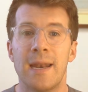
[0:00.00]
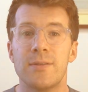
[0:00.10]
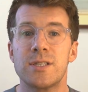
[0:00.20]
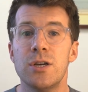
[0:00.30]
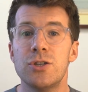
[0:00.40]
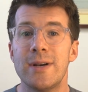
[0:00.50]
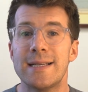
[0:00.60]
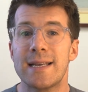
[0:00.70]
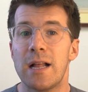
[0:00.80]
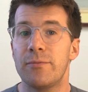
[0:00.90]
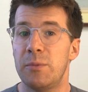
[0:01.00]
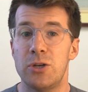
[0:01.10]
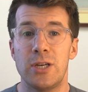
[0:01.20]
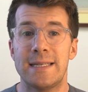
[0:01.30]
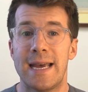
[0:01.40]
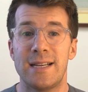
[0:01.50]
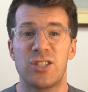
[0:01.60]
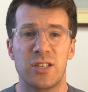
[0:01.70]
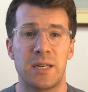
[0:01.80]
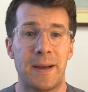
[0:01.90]
Now the surgery itself usually takes
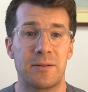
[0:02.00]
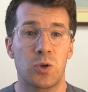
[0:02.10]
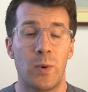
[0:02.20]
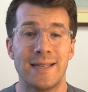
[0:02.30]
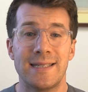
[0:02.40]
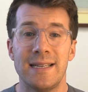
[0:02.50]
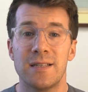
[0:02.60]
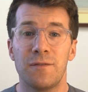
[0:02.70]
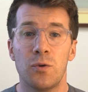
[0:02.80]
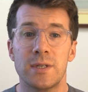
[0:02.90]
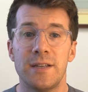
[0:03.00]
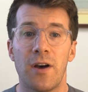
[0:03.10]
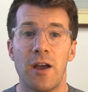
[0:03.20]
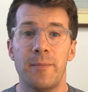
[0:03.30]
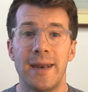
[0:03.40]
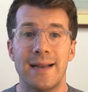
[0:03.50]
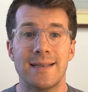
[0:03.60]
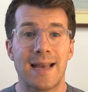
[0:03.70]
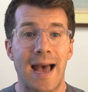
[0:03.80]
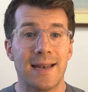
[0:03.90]
just about 20 to 45
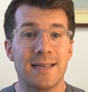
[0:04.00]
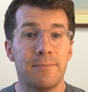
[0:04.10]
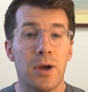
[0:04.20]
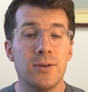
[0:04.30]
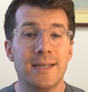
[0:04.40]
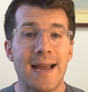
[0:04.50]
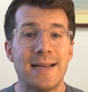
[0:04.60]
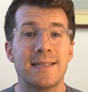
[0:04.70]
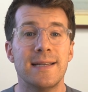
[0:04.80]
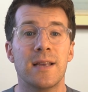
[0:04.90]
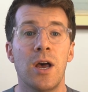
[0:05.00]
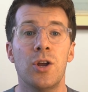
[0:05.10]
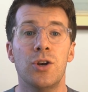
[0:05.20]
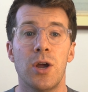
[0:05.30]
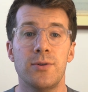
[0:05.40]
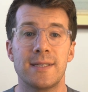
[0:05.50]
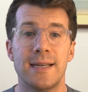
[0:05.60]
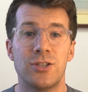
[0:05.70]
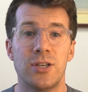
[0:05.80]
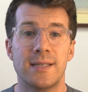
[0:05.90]
minutes, and in most cases, no
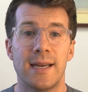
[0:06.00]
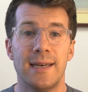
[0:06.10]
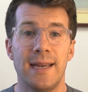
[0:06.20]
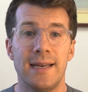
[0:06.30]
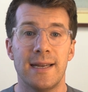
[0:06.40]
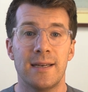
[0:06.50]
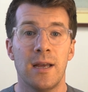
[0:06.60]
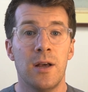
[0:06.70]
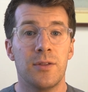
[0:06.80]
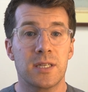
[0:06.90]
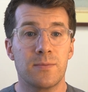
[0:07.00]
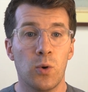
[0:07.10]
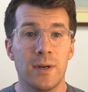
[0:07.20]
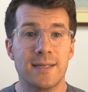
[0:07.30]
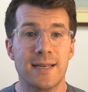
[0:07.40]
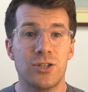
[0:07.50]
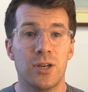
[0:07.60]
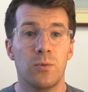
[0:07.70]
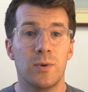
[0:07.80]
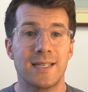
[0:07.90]
stitches are needed. The small
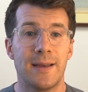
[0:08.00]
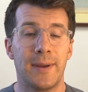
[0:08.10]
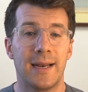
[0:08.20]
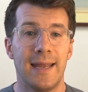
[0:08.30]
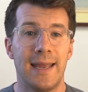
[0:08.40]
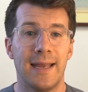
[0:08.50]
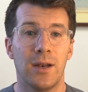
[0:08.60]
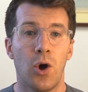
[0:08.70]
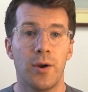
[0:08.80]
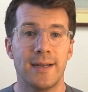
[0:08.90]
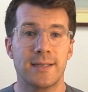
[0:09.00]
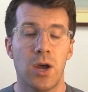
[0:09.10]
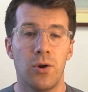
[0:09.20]
incision will typically heal on its